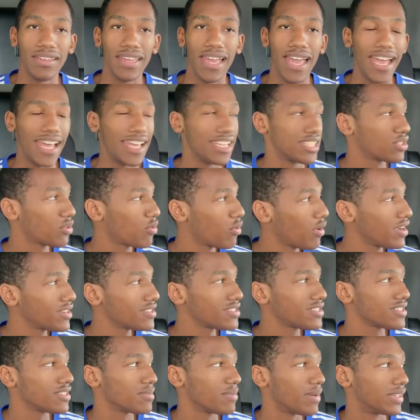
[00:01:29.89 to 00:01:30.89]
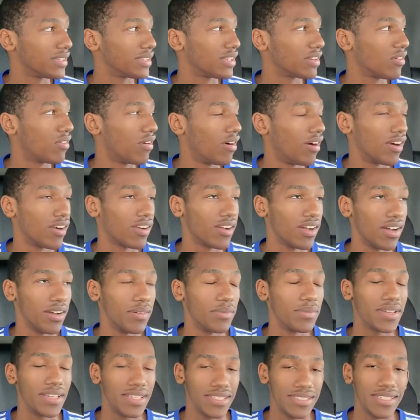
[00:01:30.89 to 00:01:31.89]
Ask questions about the
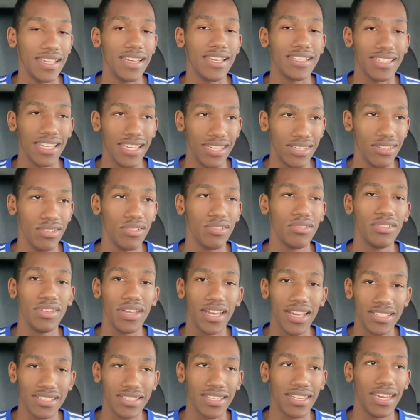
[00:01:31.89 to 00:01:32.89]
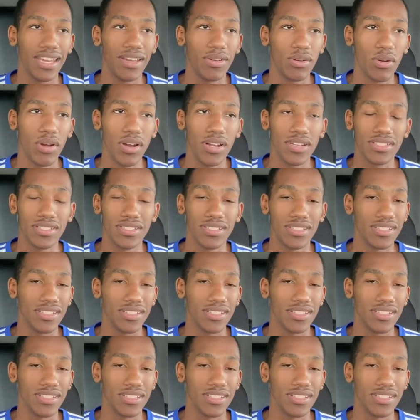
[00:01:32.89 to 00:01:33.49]
Qualcomm, because yes, I know you guys are gonna have questions,